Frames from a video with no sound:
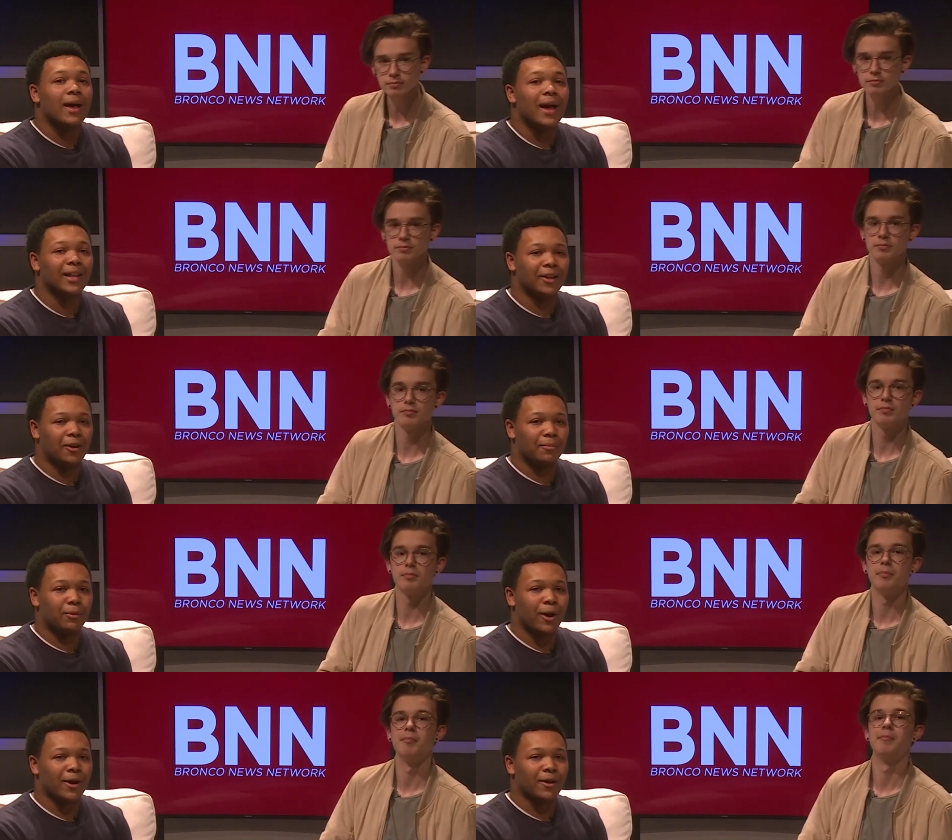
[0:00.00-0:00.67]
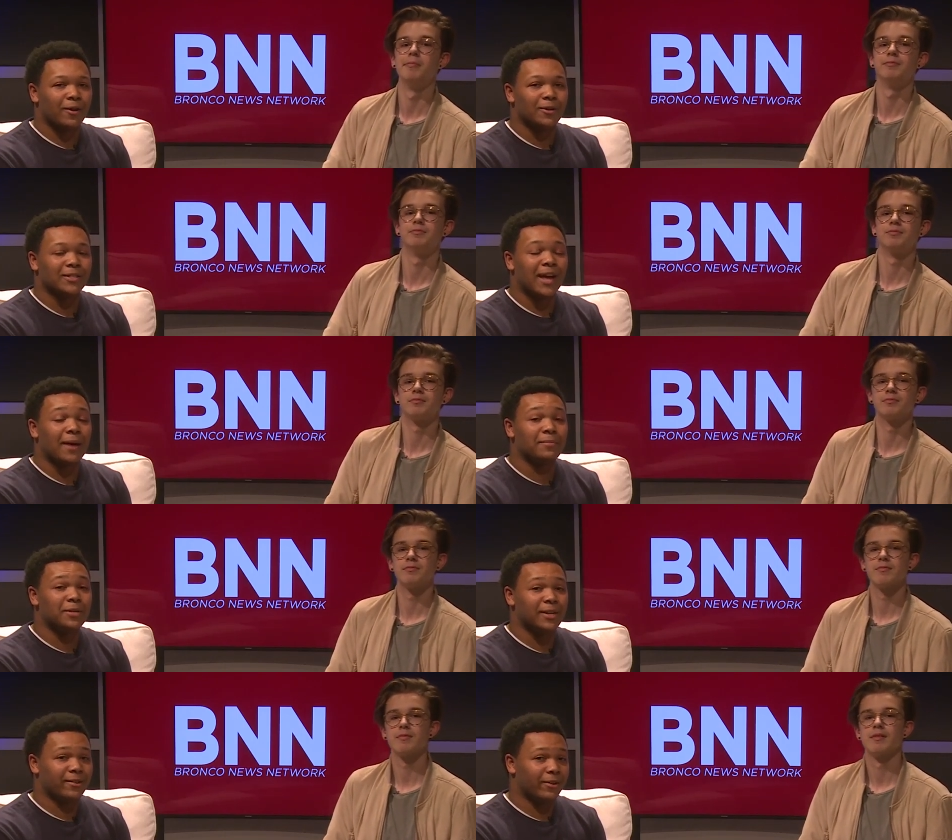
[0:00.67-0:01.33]
Speaker 1: Hello, Broncos.
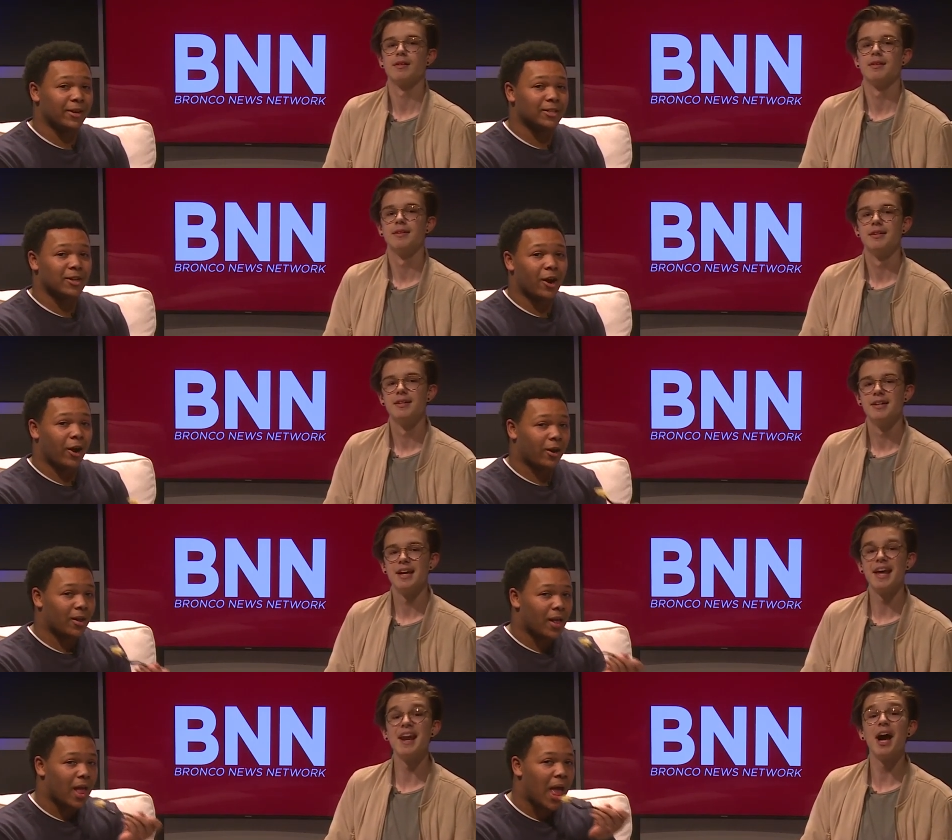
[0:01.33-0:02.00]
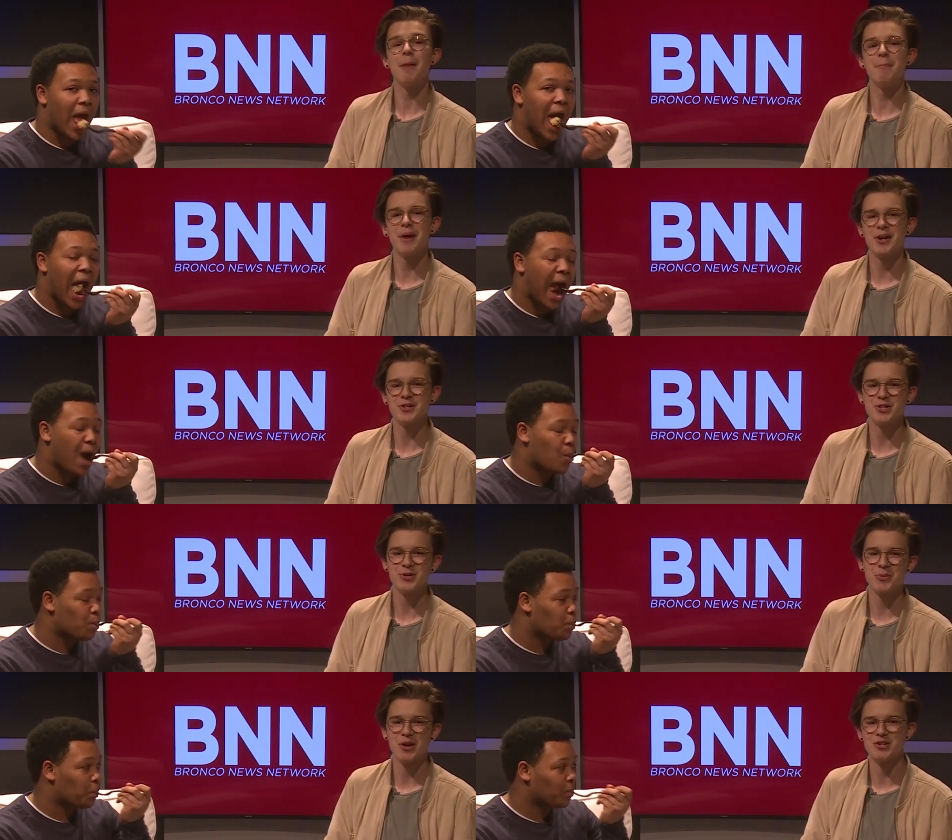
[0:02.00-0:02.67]
I'm Darius Hart.
Speaker 2: And I'm
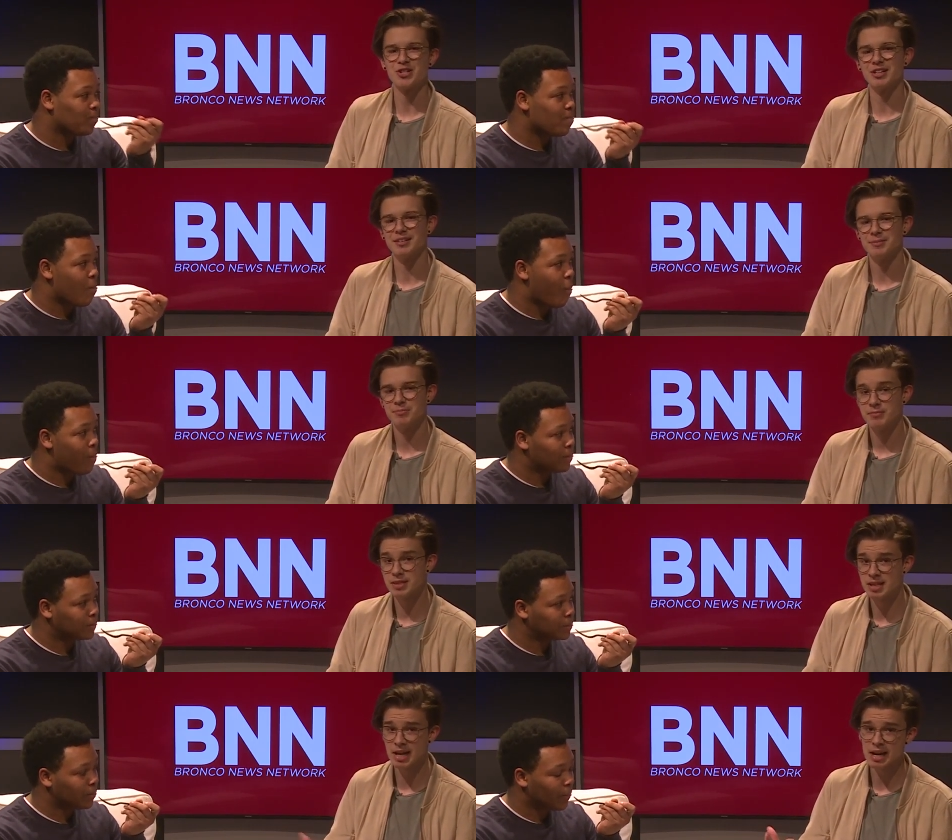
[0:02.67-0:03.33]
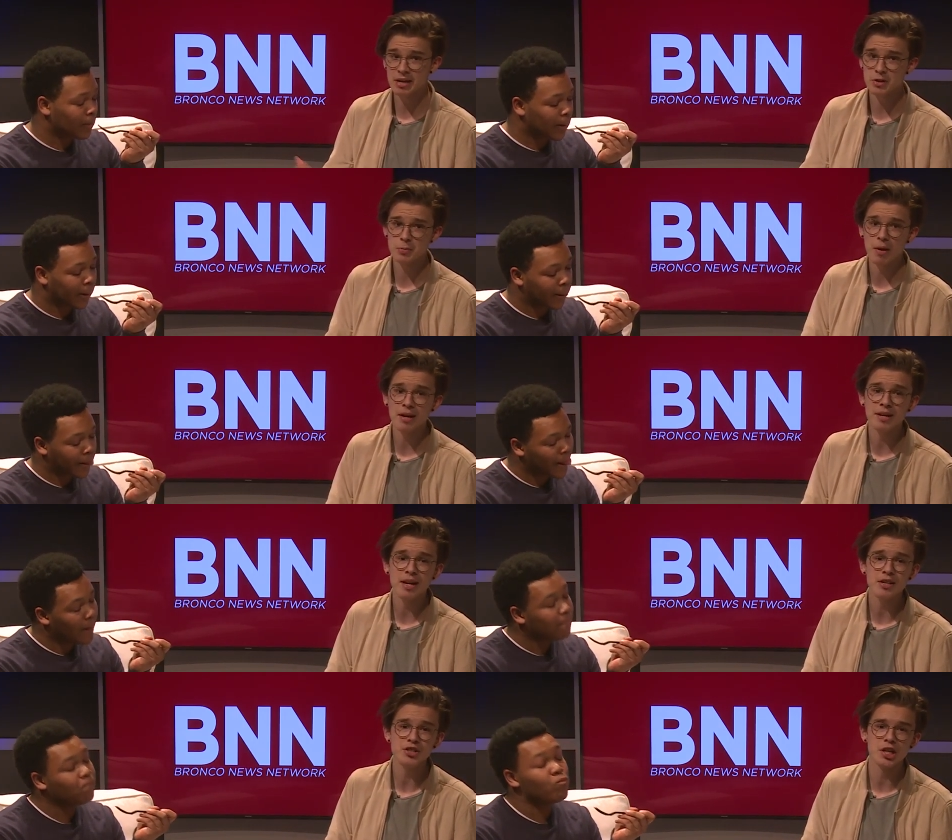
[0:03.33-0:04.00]
Patrick Rushing. Today is
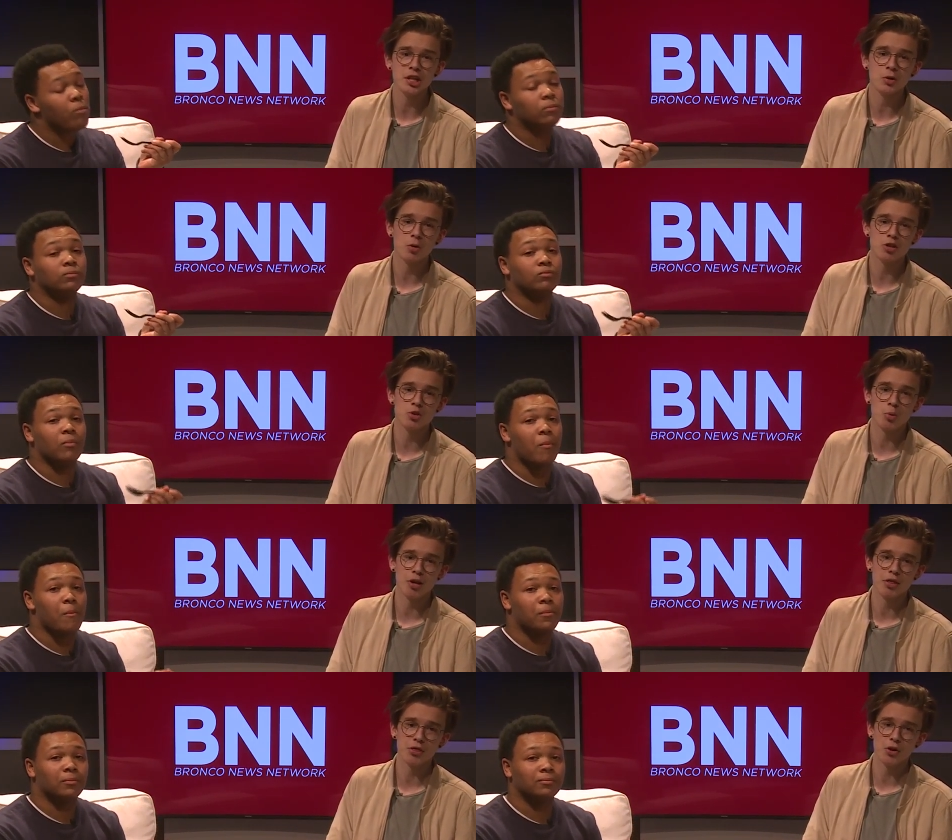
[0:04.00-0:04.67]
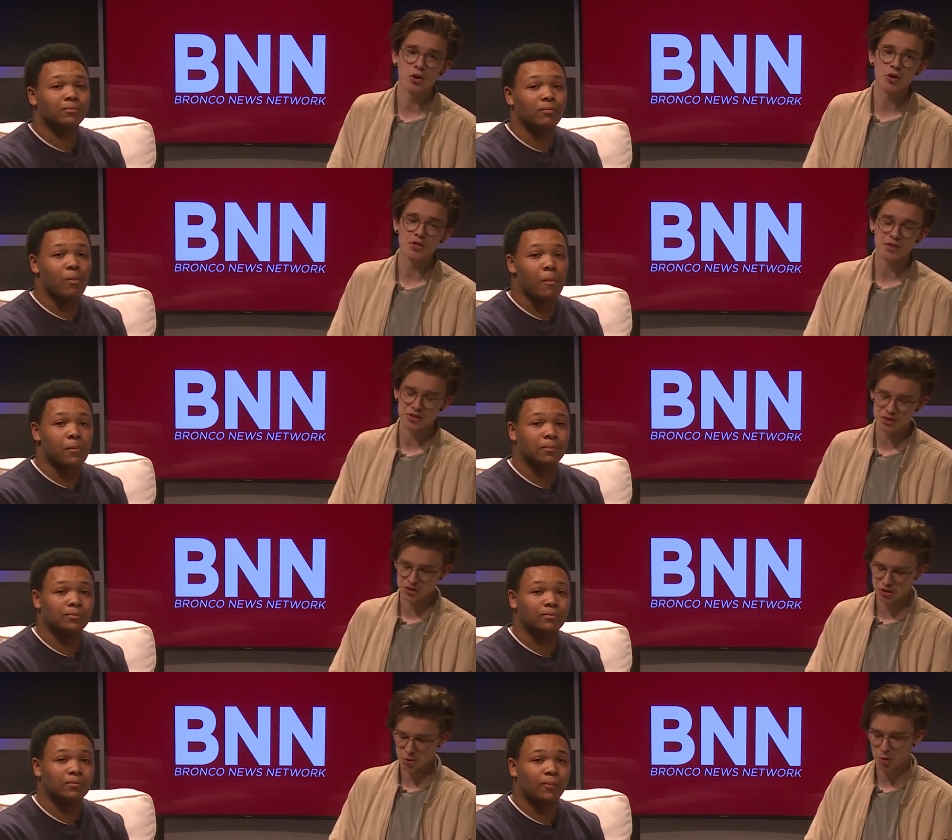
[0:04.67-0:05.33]
Monday, January 23rd,
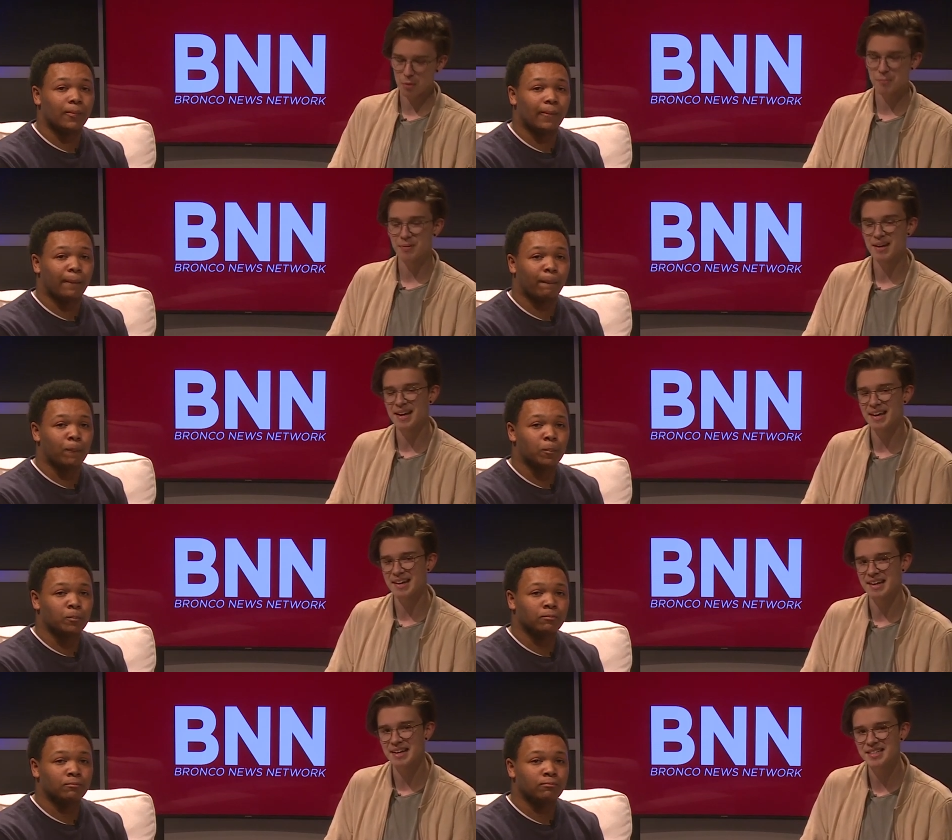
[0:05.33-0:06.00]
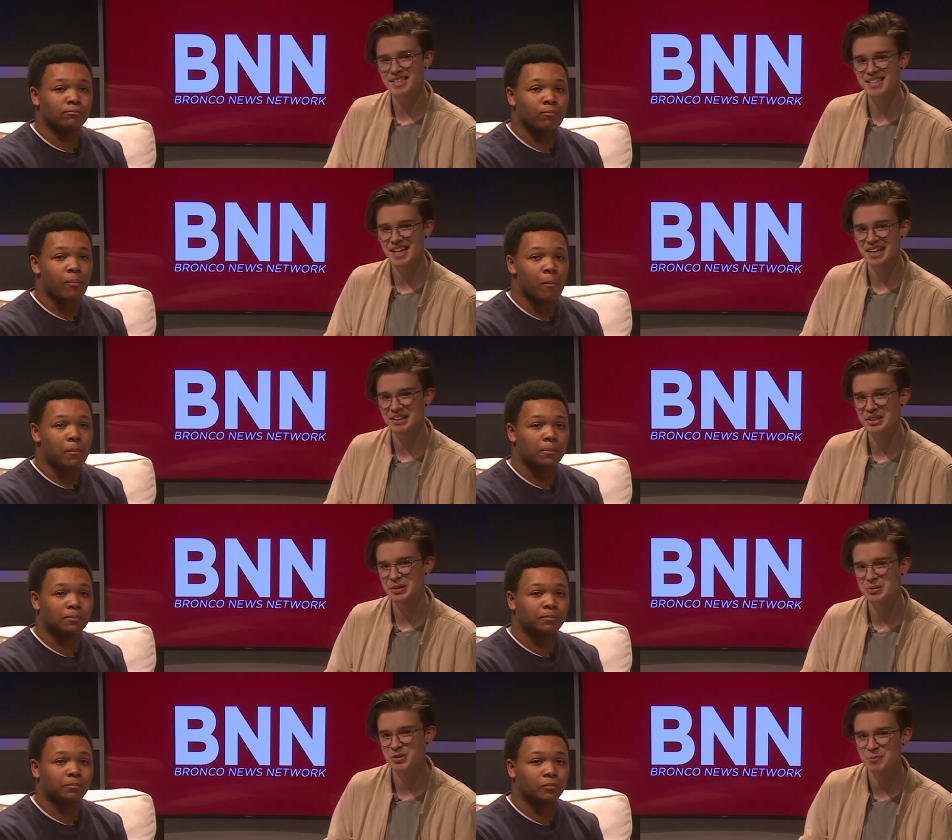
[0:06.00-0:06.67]
and this is your BNN
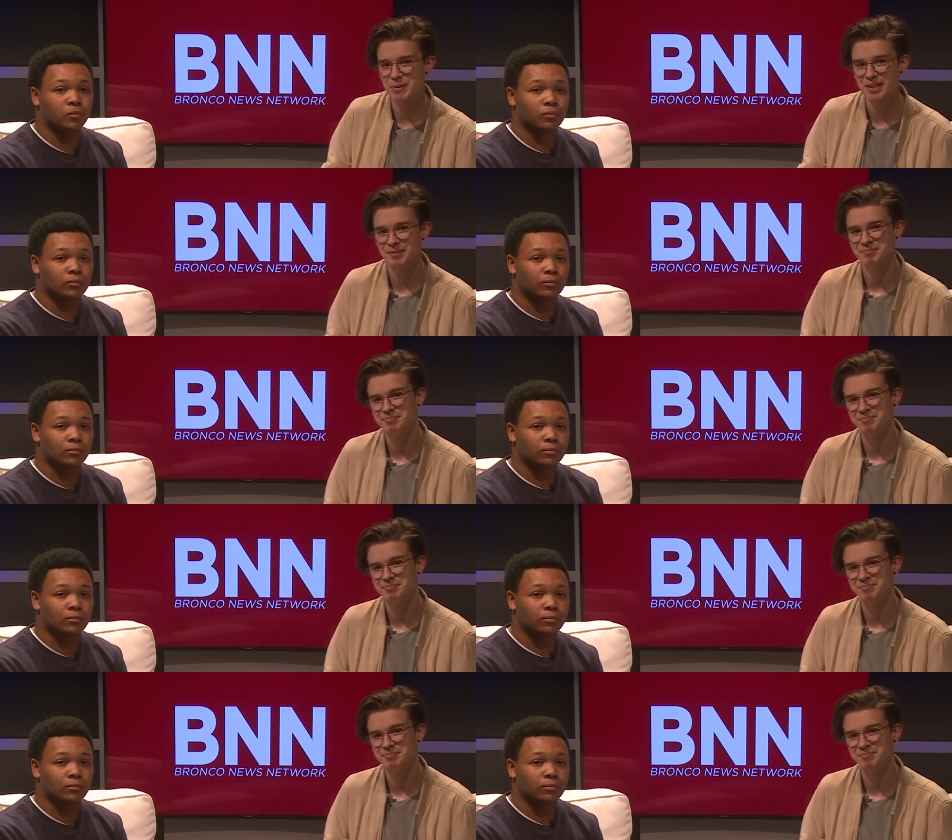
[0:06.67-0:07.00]
Daily News Bit.